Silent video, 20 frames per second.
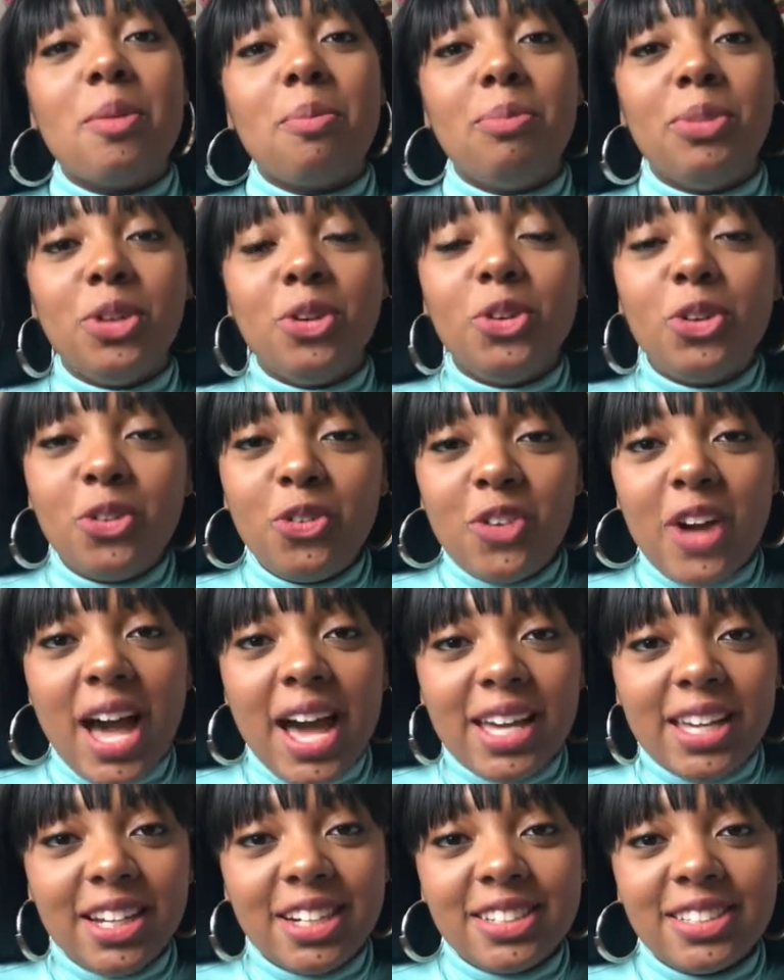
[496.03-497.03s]

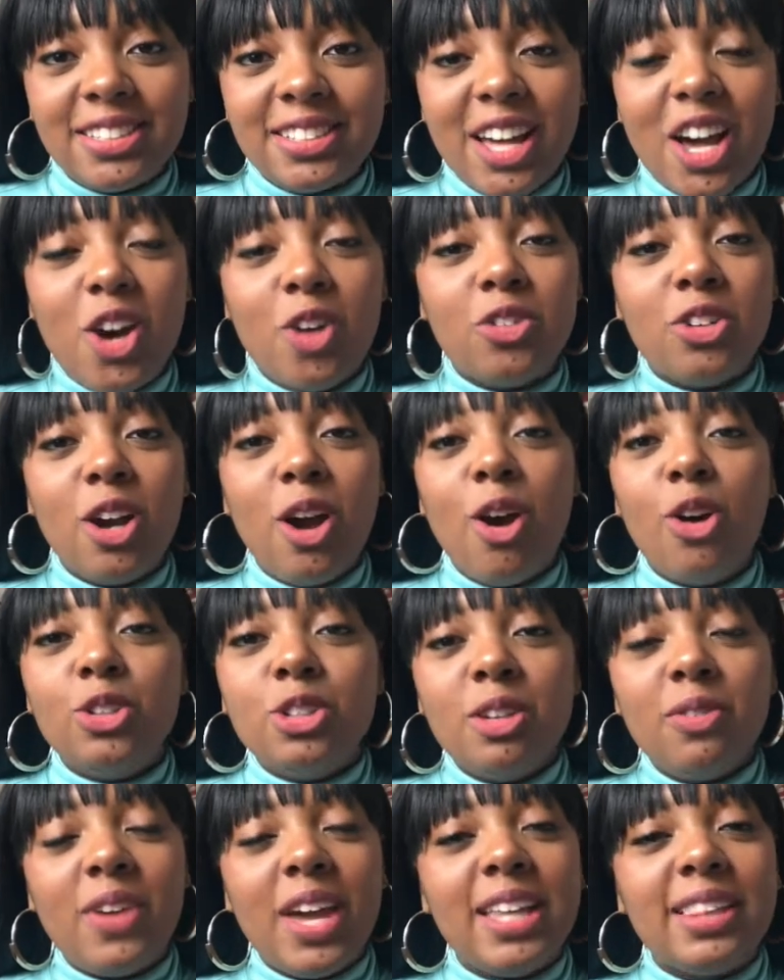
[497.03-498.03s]
beautify yourself,
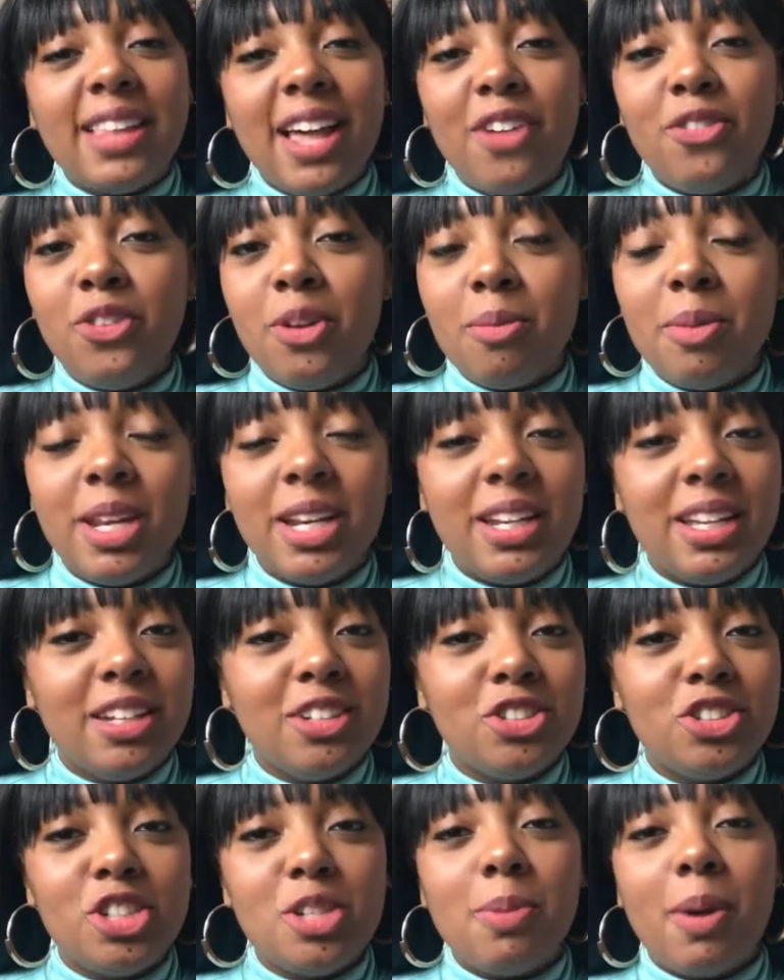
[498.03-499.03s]
cultivate that feminine
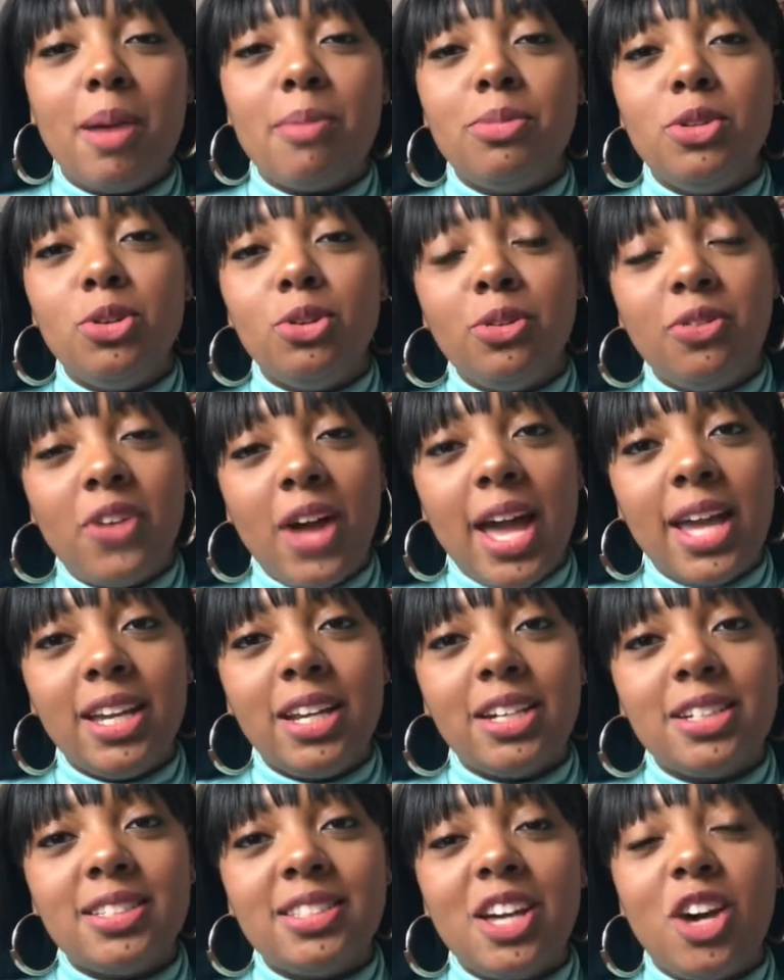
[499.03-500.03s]
energy by beautifying
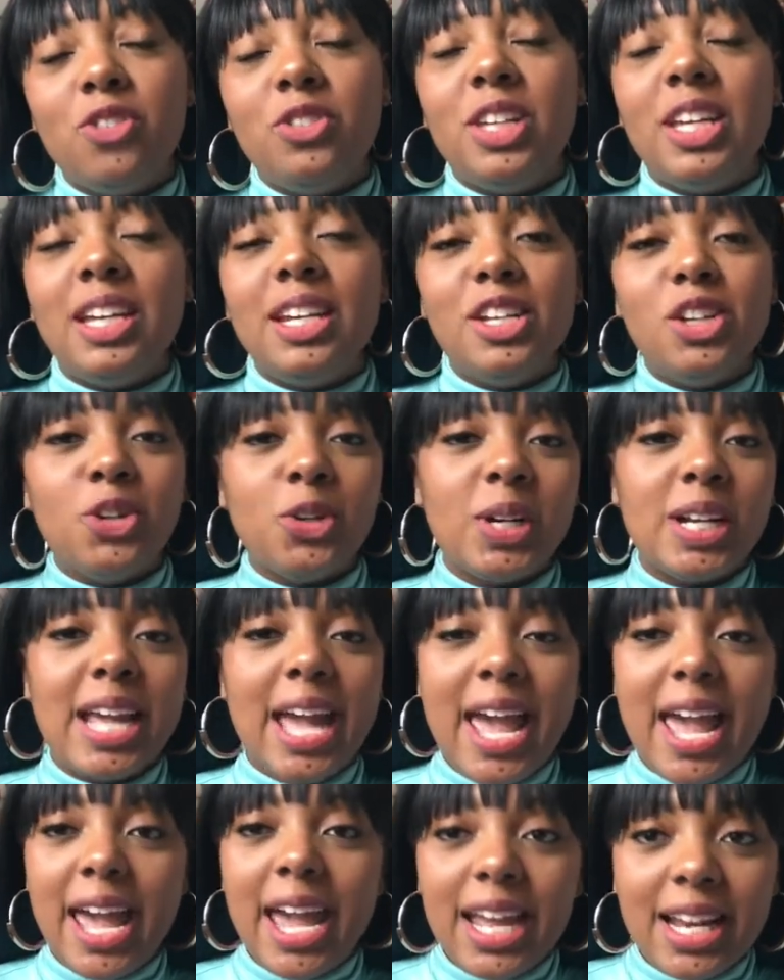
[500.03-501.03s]
yourself, getting
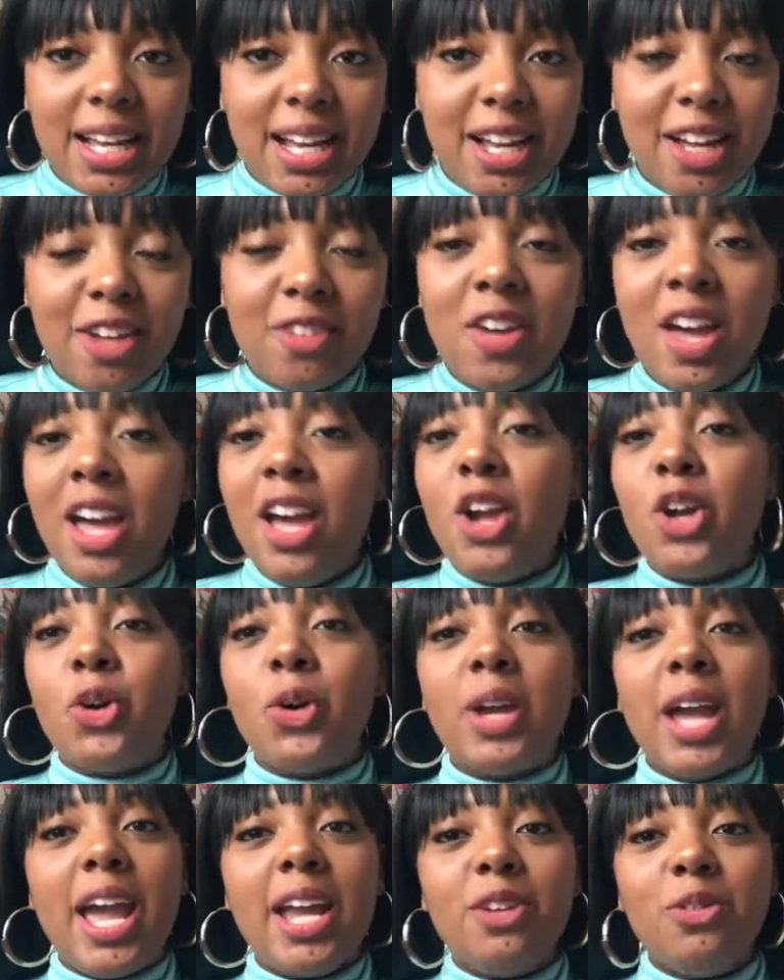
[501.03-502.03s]
creative,
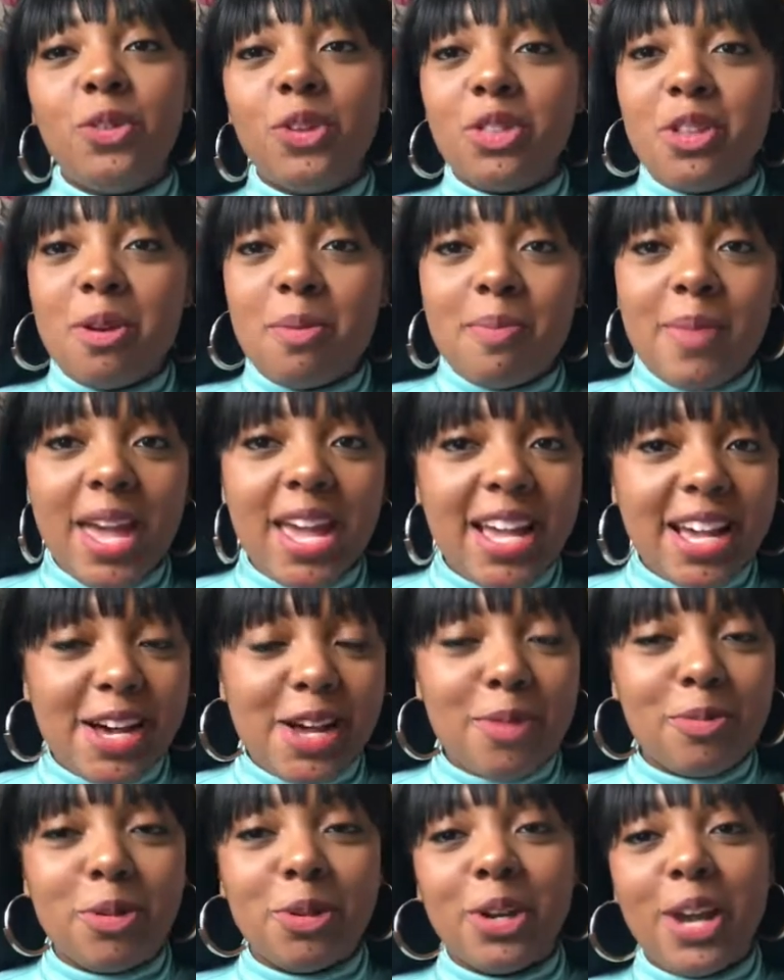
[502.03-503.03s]
creative with your
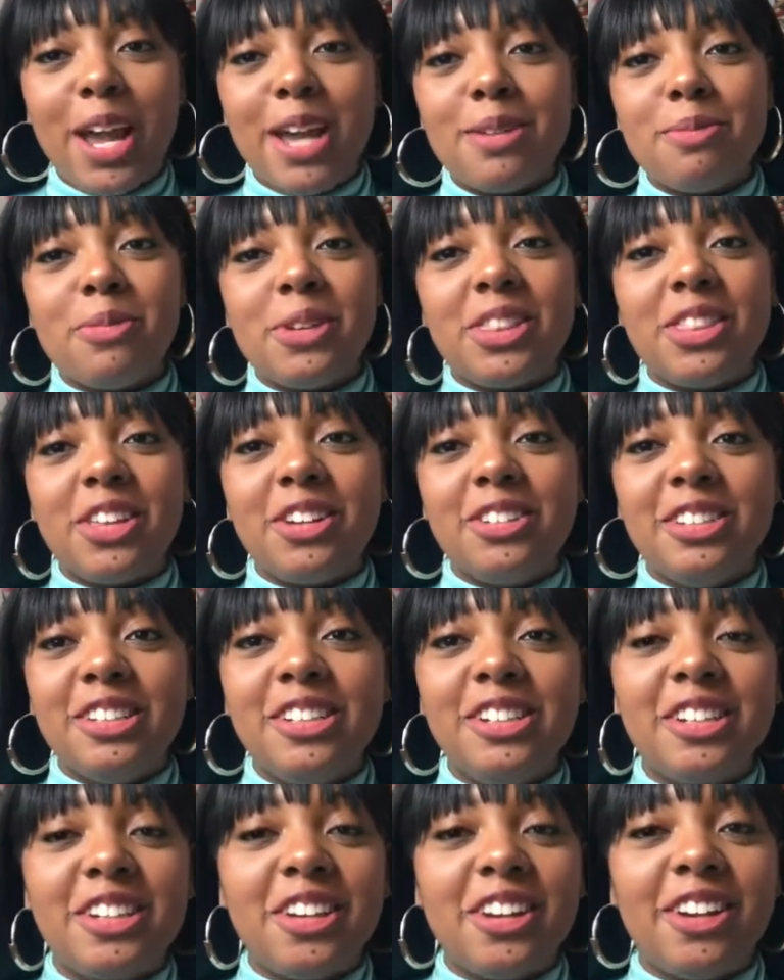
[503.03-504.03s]
makeup, creative with your
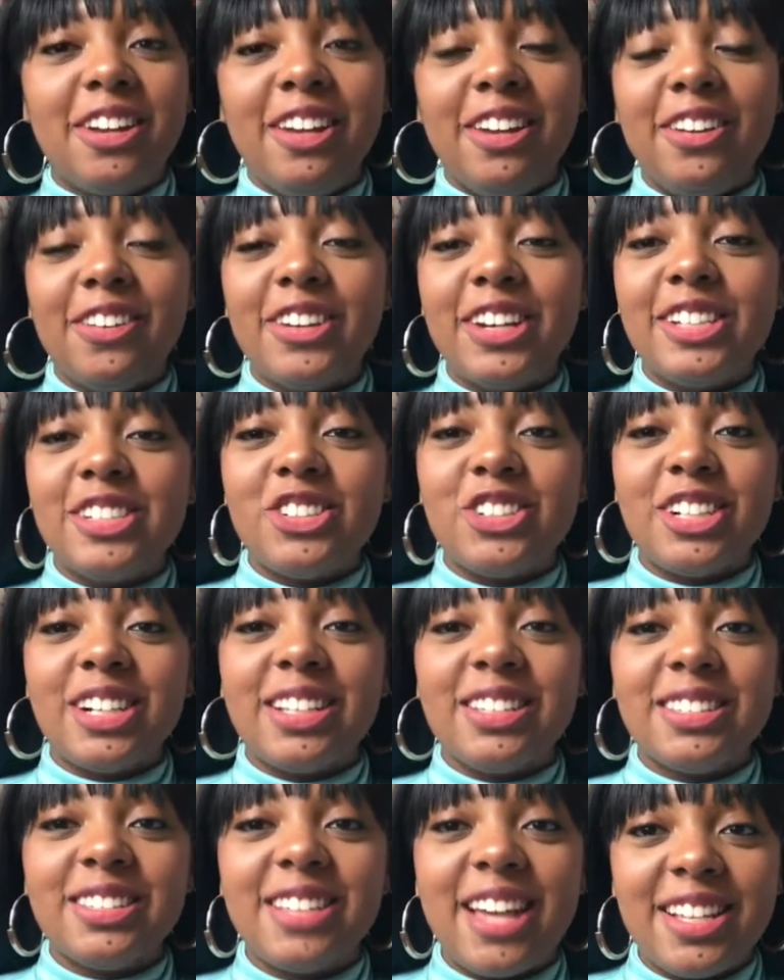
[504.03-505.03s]
look, your earrings, your
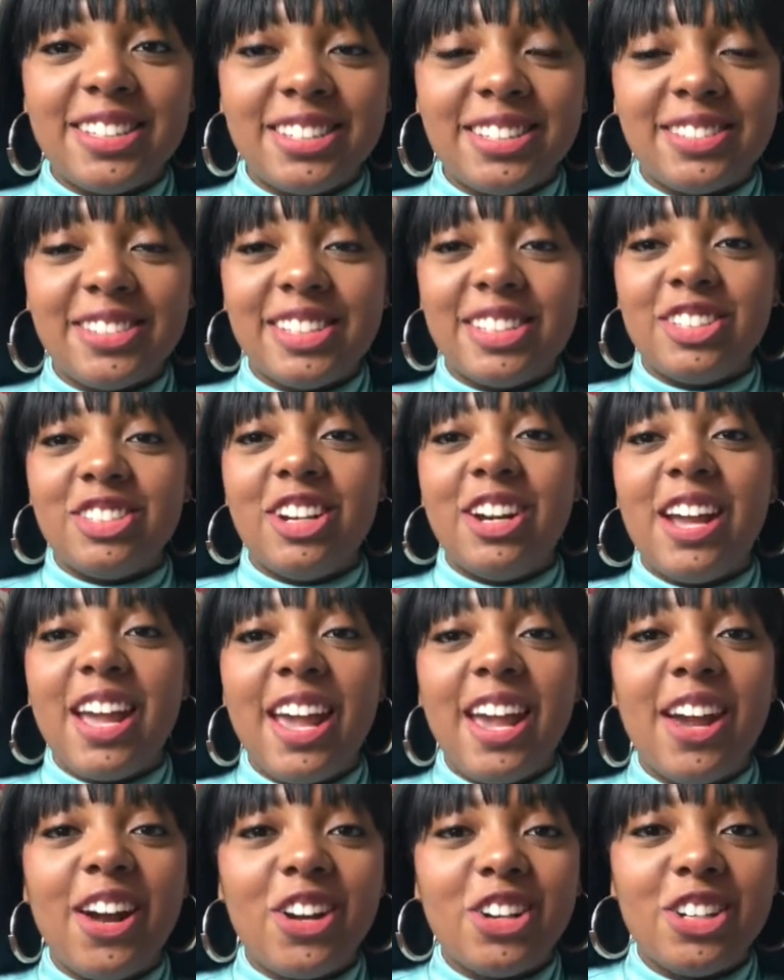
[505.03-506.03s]
accessories, your
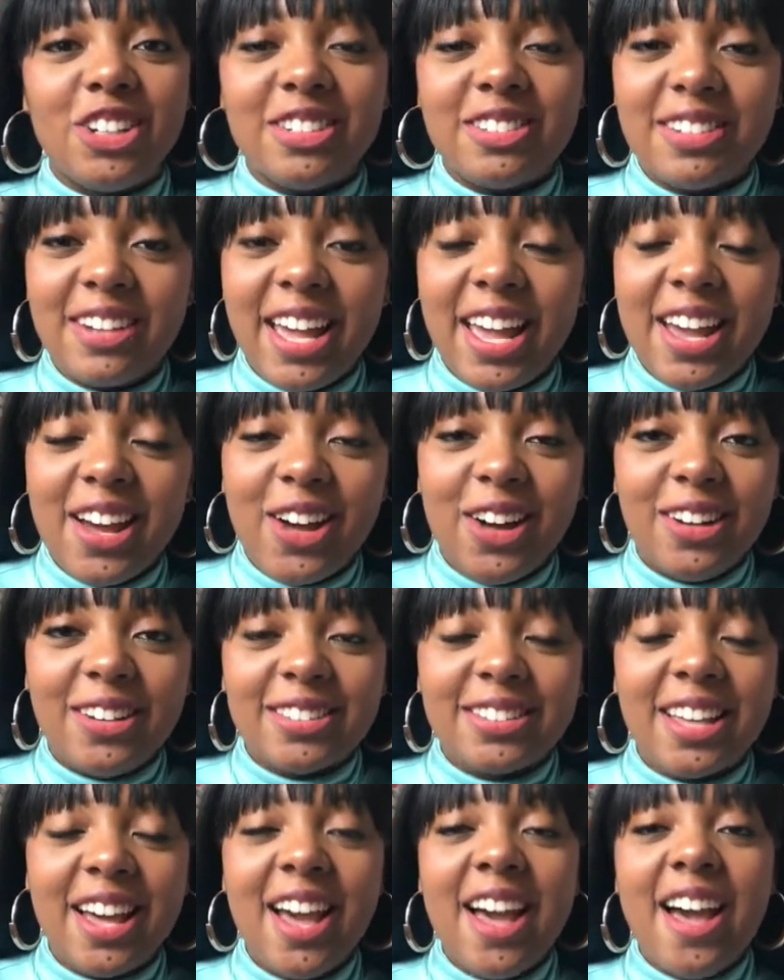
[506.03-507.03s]
hair, your nails,